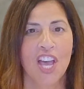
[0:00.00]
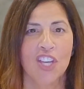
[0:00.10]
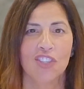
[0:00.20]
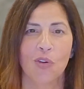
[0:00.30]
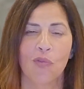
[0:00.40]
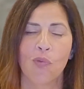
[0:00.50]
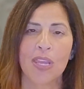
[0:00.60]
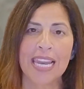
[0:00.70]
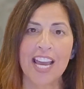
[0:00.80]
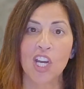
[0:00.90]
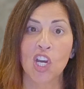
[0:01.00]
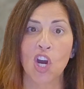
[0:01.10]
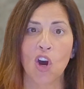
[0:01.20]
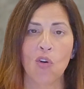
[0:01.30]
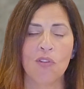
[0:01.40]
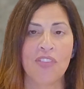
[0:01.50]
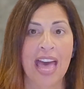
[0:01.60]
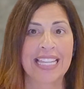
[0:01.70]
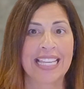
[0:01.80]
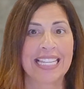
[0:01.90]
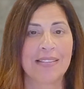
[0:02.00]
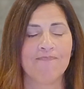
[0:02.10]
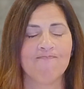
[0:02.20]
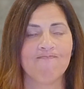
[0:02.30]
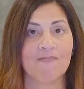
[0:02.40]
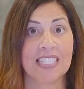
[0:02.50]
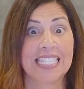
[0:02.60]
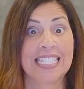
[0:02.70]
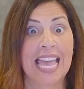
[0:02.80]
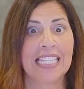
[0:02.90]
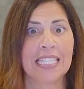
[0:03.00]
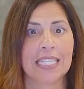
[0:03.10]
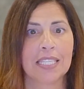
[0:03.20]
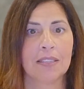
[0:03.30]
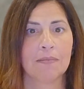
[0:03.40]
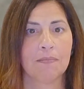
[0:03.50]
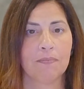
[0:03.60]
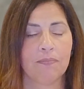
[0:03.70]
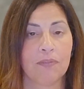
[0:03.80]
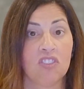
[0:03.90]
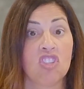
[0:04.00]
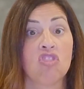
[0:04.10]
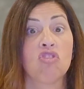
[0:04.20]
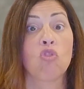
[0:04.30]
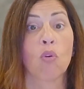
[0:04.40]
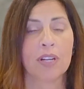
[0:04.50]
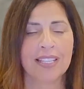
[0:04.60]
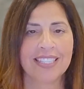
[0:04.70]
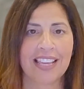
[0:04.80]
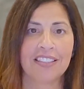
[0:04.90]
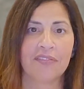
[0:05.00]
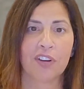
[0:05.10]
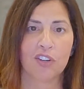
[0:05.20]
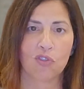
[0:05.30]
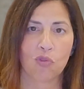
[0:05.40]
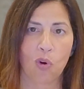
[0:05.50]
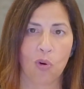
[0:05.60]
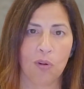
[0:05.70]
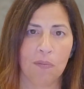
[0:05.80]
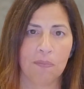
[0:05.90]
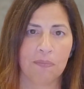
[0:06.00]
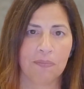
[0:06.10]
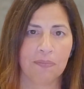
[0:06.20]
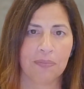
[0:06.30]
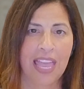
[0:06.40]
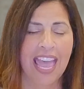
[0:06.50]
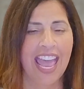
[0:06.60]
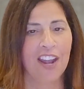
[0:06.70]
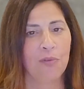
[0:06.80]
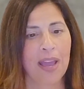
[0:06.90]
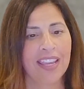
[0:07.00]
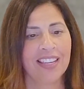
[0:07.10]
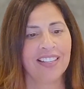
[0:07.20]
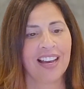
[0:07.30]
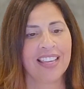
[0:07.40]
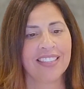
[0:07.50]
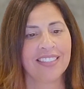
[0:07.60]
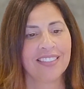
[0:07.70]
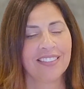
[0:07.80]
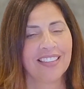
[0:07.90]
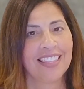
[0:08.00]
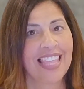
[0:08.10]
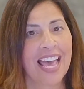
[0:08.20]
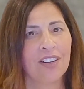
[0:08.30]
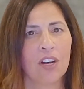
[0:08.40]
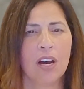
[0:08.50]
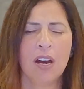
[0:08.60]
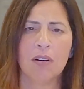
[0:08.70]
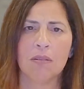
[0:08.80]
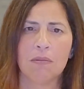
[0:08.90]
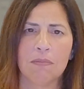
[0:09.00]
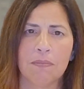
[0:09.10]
So if we let go of that sense, distorted sense of control, and recognize that, oh,